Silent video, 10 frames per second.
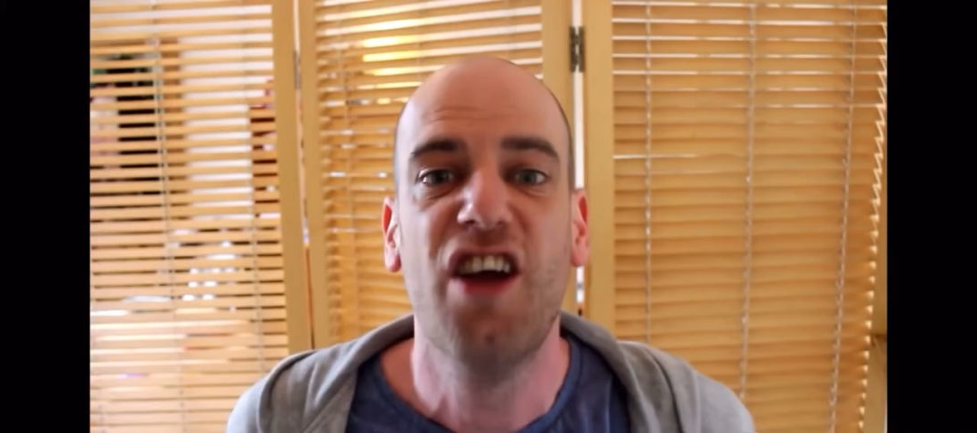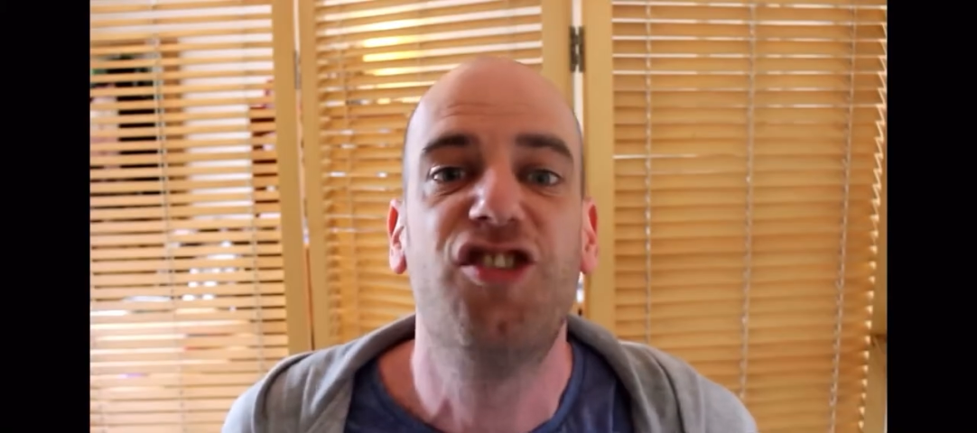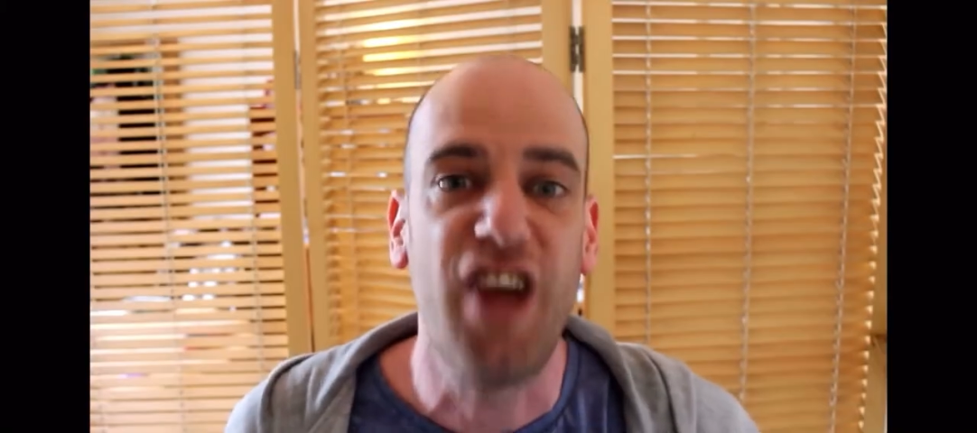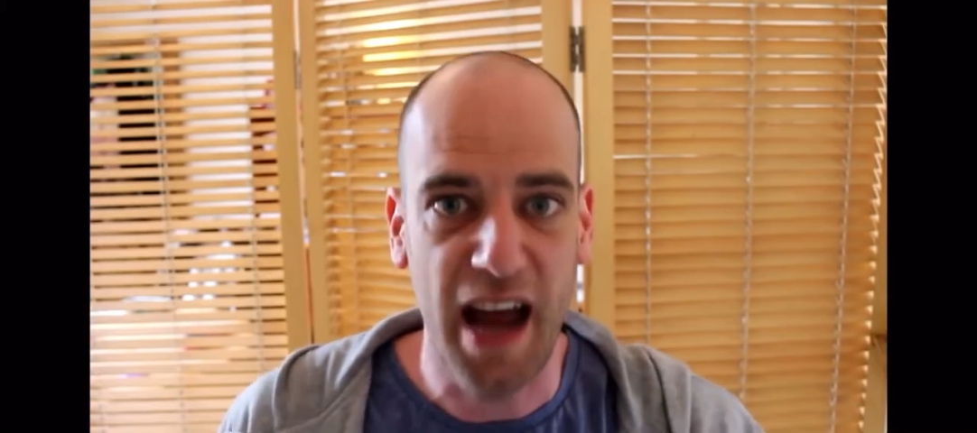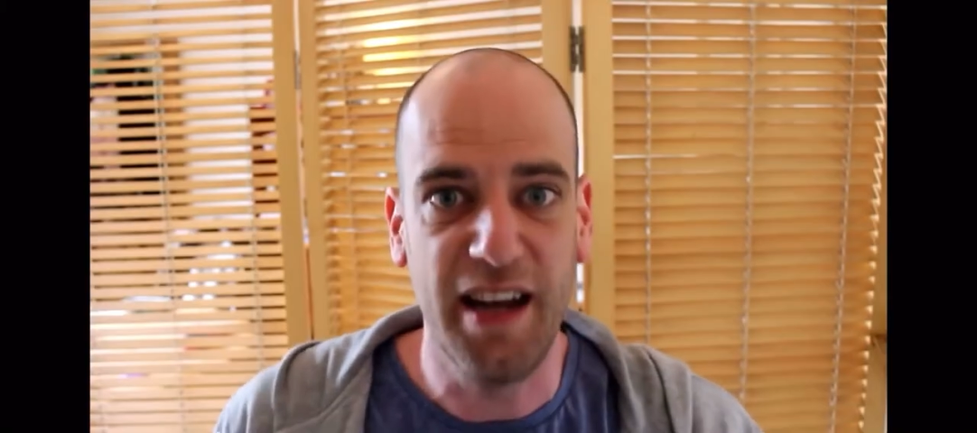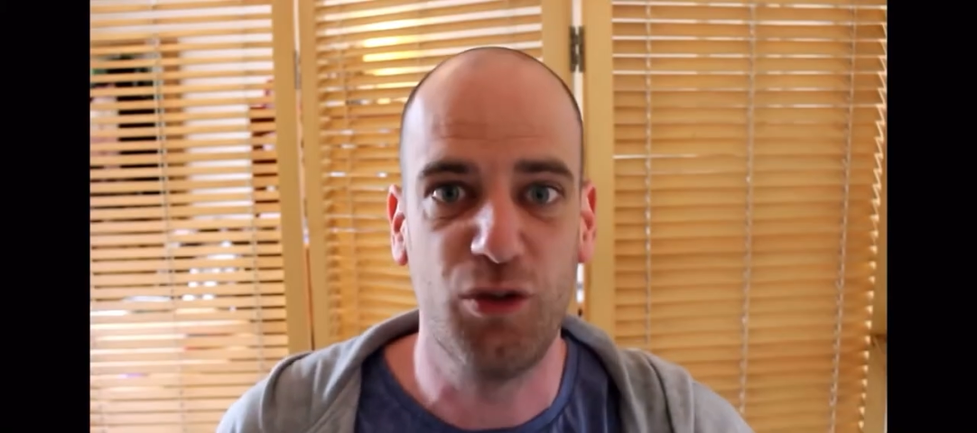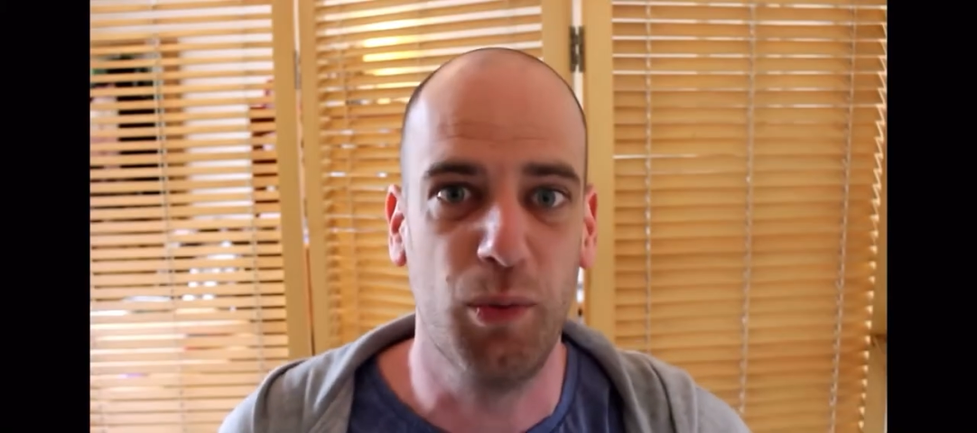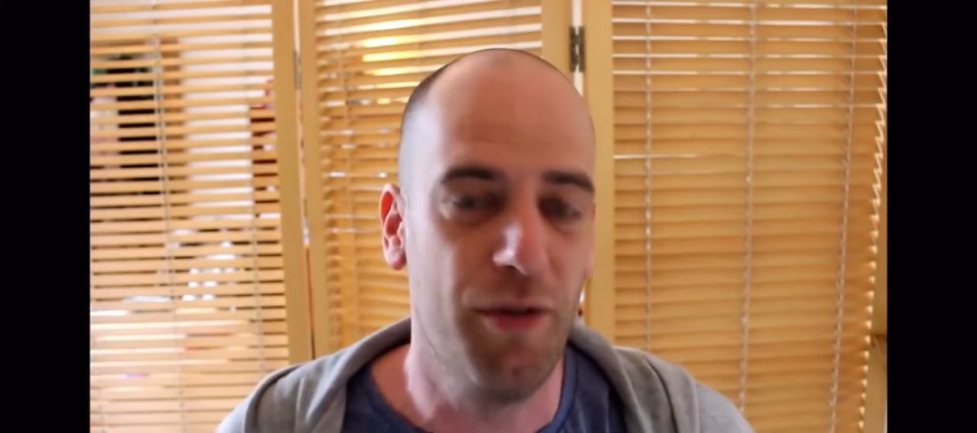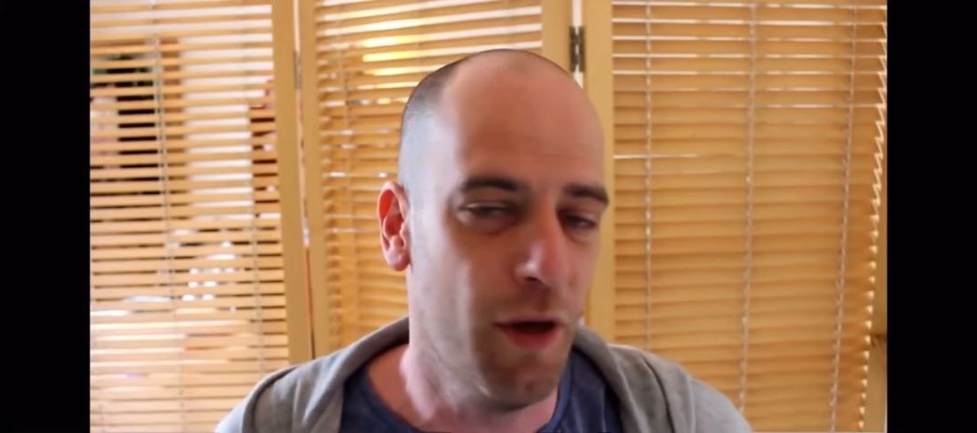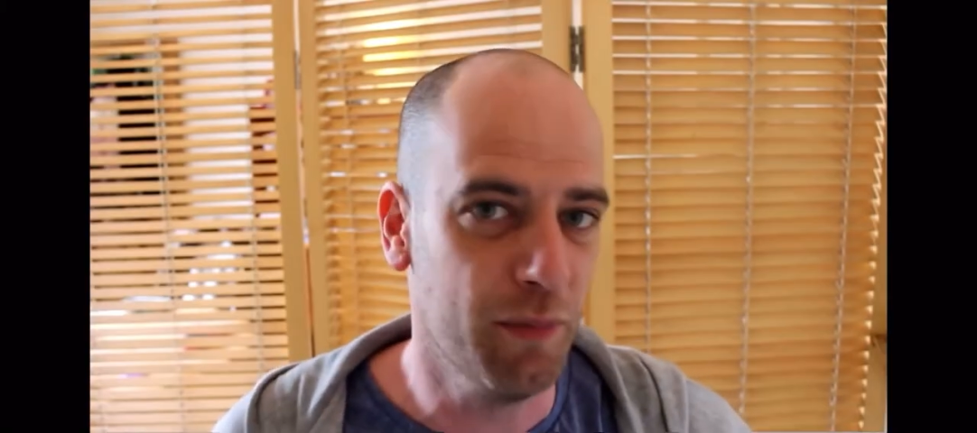share this
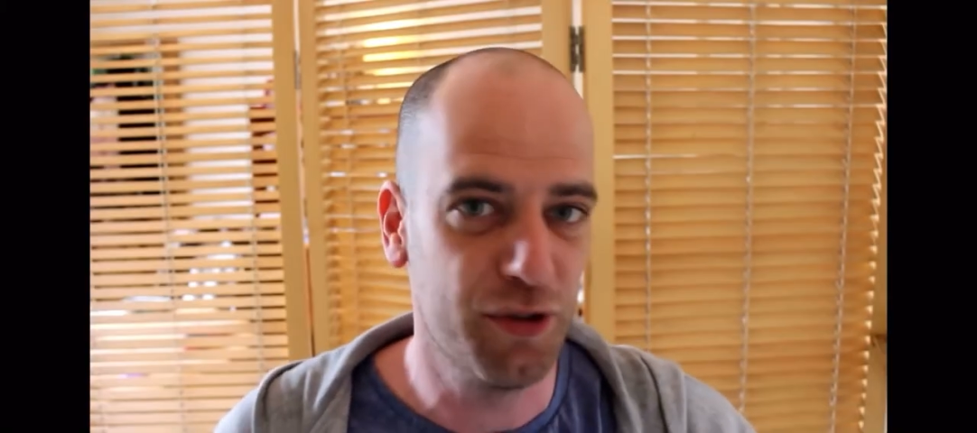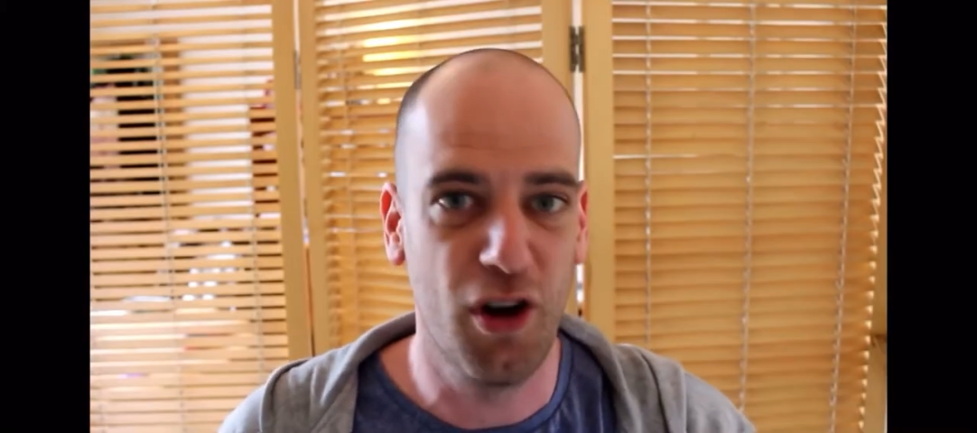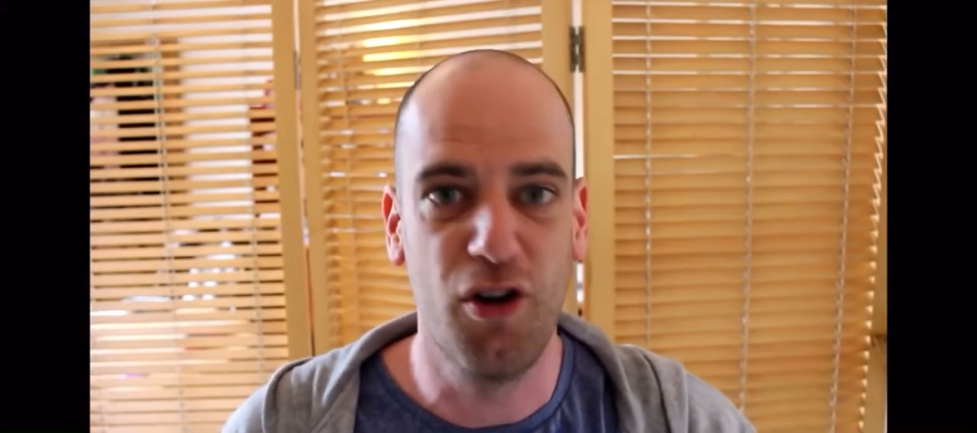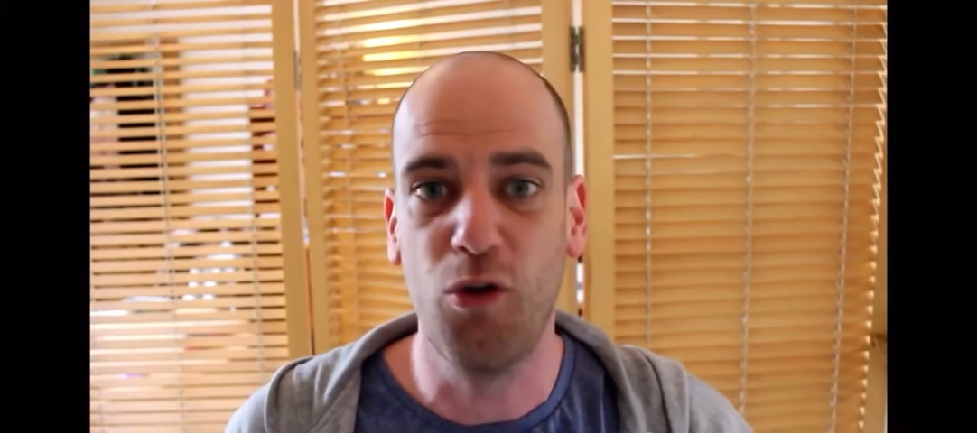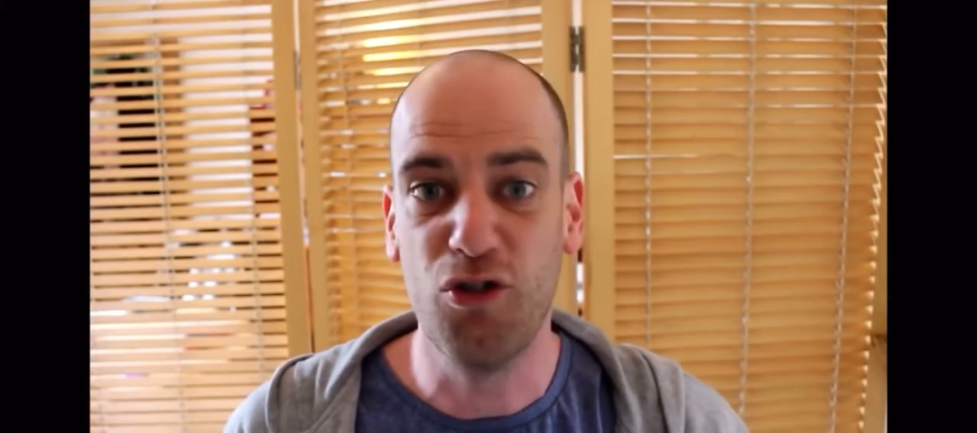with them so they know